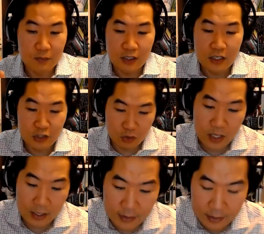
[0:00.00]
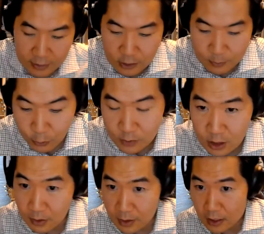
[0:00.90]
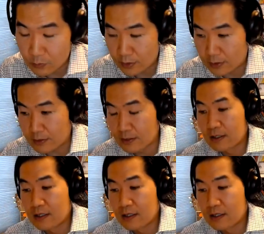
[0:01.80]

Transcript: communication array that is supposed to be communicating with it.